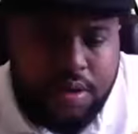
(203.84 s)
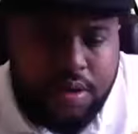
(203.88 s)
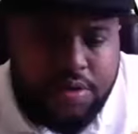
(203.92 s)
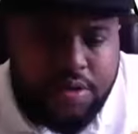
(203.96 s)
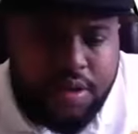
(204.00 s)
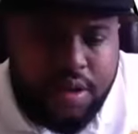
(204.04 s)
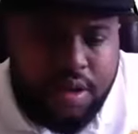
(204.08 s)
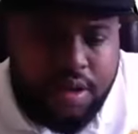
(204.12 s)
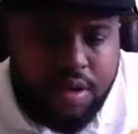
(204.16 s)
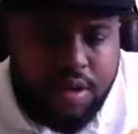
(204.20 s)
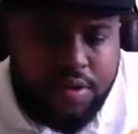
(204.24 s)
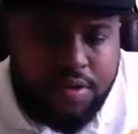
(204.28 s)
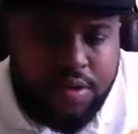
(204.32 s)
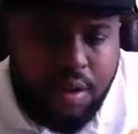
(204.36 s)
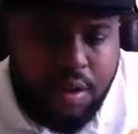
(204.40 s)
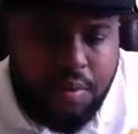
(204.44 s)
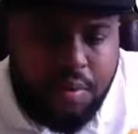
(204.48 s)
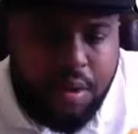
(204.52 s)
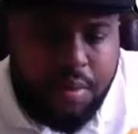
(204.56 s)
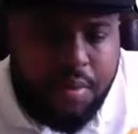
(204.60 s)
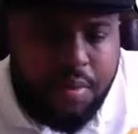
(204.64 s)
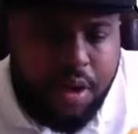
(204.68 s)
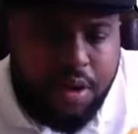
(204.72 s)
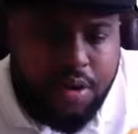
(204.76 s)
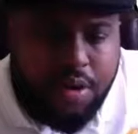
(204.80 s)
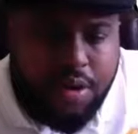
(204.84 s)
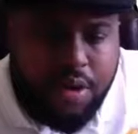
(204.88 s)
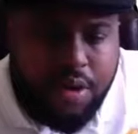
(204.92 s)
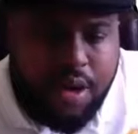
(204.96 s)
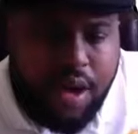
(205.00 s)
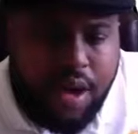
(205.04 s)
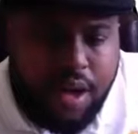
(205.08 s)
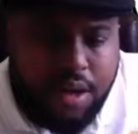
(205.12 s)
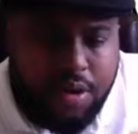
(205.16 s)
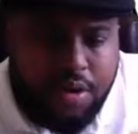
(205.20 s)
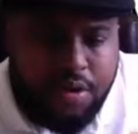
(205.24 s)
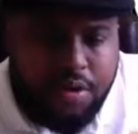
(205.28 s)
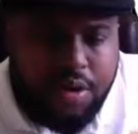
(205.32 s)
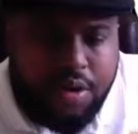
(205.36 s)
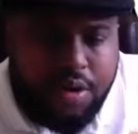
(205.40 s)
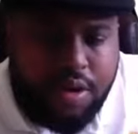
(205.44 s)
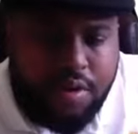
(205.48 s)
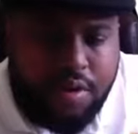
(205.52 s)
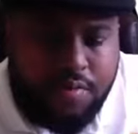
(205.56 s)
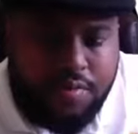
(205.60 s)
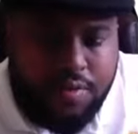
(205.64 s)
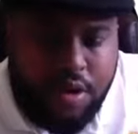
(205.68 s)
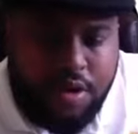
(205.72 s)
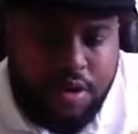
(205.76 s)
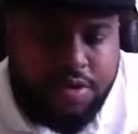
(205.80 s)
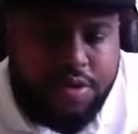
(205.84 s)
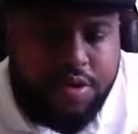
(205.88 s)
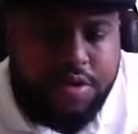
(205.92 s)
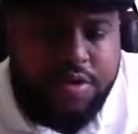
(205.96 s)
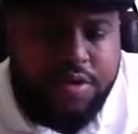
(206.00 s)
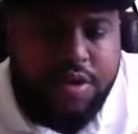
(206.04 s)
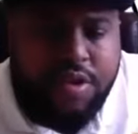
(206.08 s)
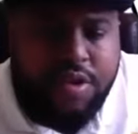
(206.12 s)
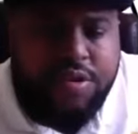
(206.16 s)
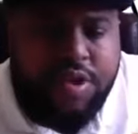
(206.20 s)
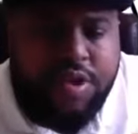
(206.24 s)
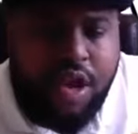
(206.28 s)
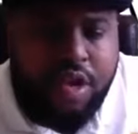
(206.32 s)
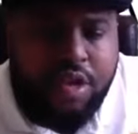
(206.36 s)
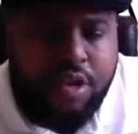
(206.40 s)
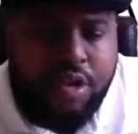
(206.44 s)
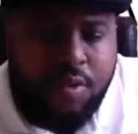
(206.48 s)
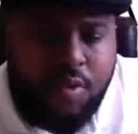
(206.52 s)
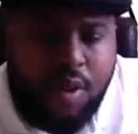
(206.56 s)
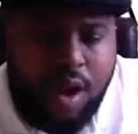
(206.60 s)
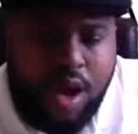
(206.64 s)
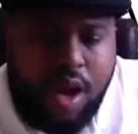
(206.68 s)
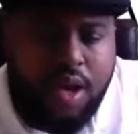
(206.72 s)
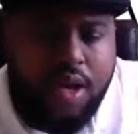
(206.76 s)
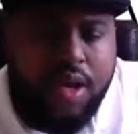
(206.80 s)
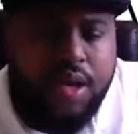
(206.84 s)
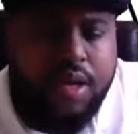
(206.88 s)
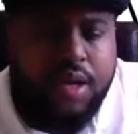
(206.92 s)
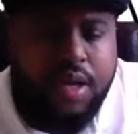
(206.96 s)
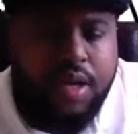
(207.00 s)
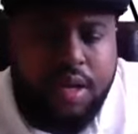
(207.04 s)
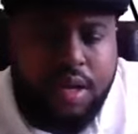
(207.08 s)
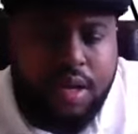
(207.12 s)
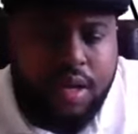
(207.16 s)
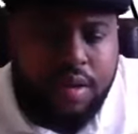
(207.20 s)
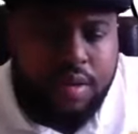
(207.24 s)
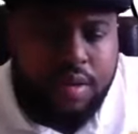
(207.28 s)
You said something about you can't do the conversions inside the wallet. And